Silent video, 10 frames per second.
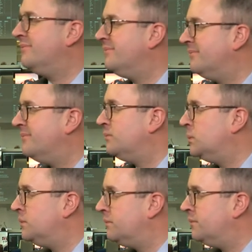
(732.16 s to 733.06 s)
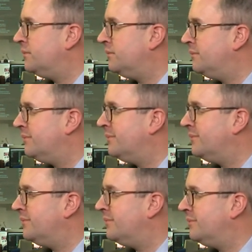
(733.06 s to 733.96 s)

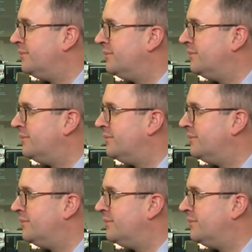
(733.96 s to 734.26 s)
(silent)